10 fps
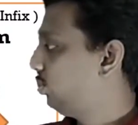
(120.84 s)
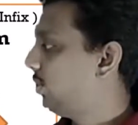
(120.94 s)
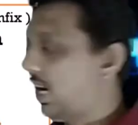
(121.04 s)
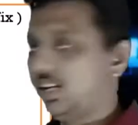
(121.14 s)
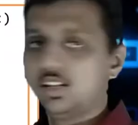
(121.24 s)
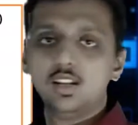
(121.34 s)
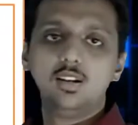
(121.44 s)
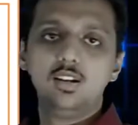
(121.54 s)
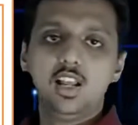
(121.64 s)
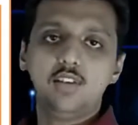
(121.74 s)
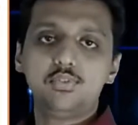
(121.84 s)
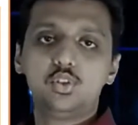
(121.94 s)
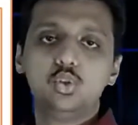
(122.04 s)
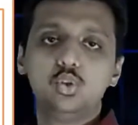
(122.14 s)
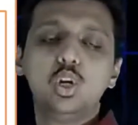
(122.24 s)
right. Left
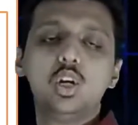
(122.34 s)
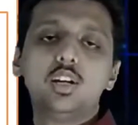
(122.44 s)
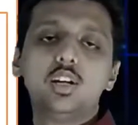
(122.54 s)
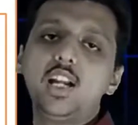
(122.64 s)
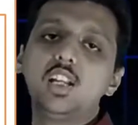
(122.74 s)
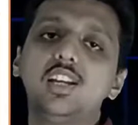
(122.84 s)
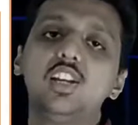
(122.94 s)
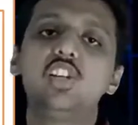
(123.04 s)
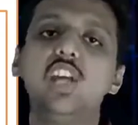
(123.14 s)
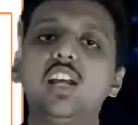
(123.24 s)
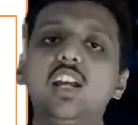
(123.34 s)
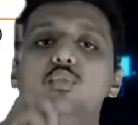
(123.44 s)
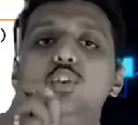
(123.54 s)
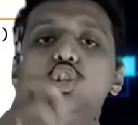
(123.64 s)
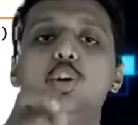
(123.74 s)
to right. Check
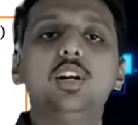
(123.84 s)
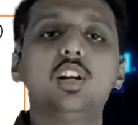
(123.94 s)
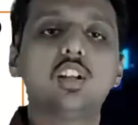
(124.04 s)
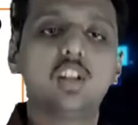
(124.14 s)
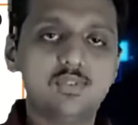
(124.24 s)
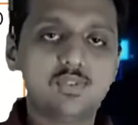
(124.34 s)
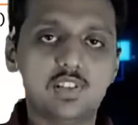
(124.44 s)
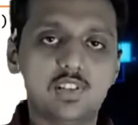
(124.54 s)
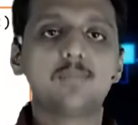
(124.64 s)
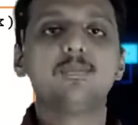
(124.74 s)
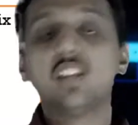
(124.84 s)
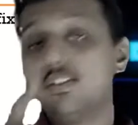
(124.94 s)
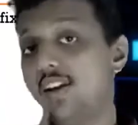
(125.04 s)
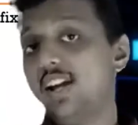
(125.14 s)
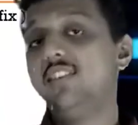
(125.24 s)
which operator comes first.
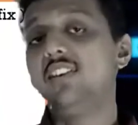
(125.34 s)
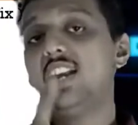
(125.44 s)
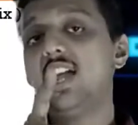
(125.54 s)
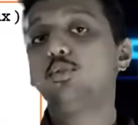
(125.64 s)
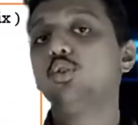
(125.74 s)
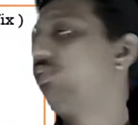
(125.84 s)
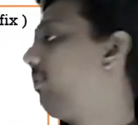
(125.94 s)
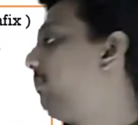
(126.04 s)
Whenever I go from